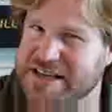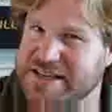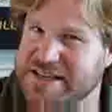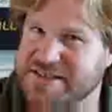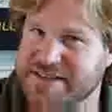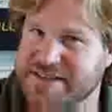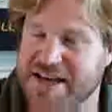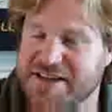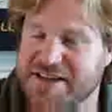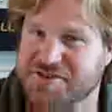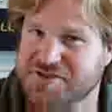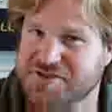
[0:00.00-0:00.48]

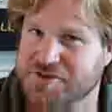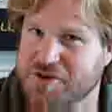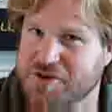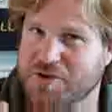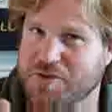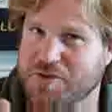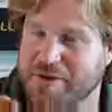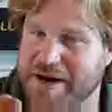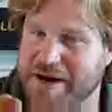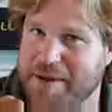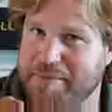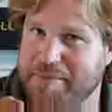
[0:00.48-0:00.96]
saying
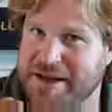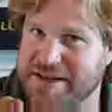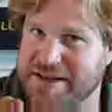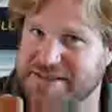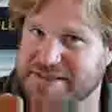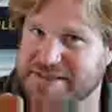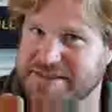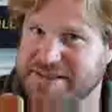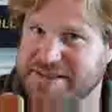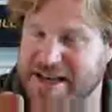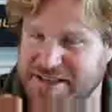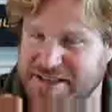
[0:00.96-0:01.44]
Deathstroke when I
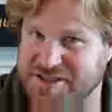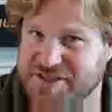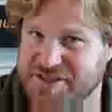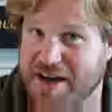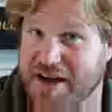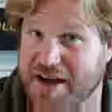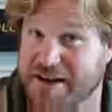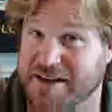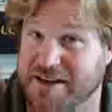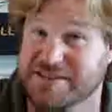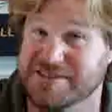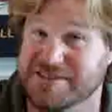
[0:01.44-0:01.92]
meant
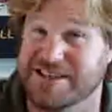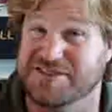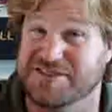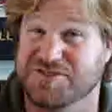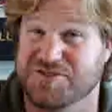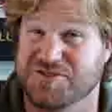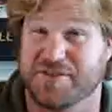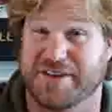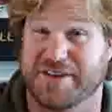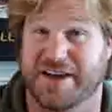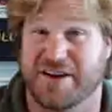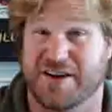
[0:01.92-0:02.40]
Deadshot, because I
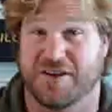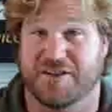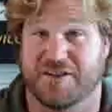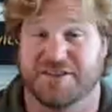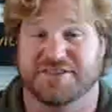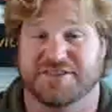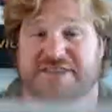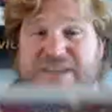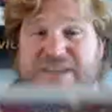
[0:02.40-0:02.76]
do that all